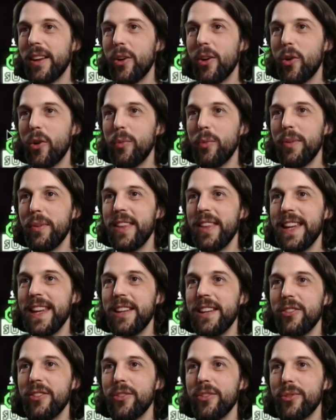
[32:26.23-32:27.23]
Open the
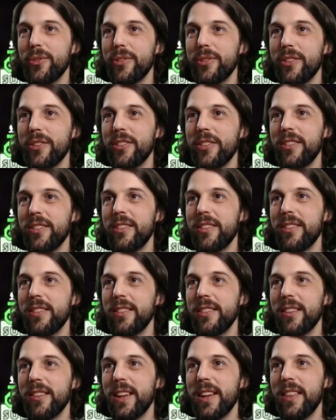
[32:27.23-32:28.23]
inner doors.
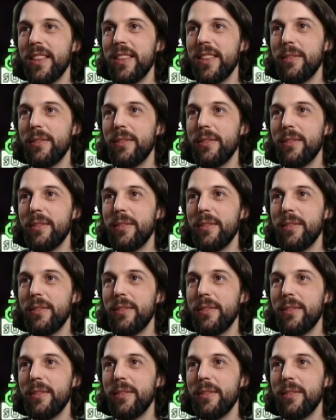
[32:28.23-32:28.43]
Get